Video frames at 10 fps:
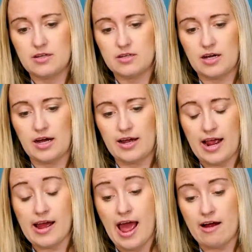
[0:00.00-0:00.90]

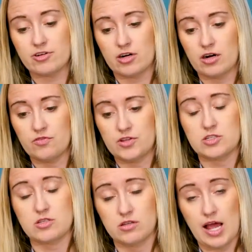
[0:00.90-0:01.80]
after
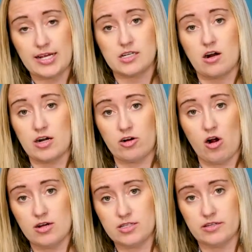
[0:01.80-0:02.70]
these lines had already
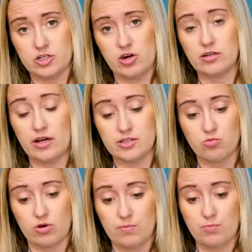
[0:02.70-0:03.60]
crossed and the trend lines
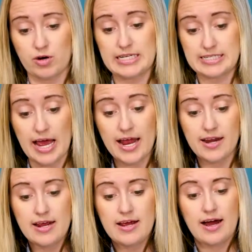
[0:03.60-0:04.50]
were pretty set.
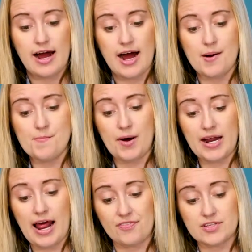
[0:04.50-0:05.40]
But
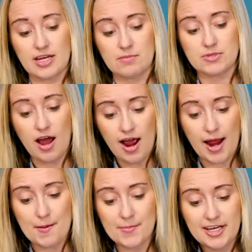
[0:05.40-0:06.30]
at the same
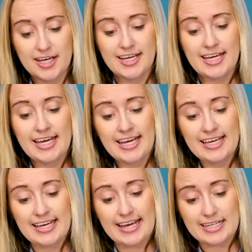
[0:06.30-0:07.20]
time,
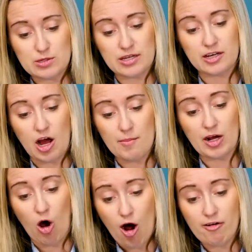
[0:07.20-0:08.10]
it's coming
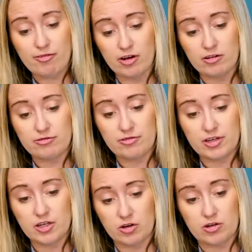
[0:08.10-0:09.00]
off of,
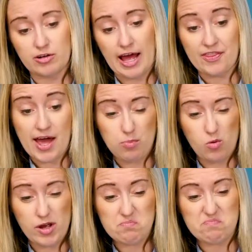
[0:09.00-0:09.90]
at that
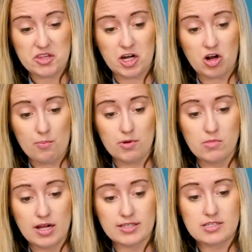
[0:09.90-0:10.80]
point, a couple
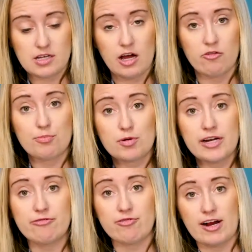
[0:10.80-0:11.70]
months of
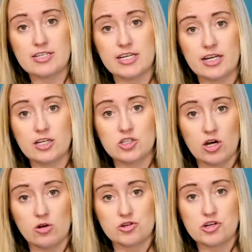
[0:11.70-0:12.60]
pretty frantic
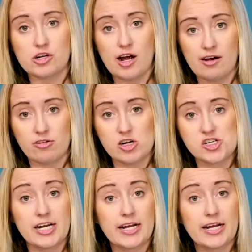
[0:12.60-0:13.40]
Doge coverage. And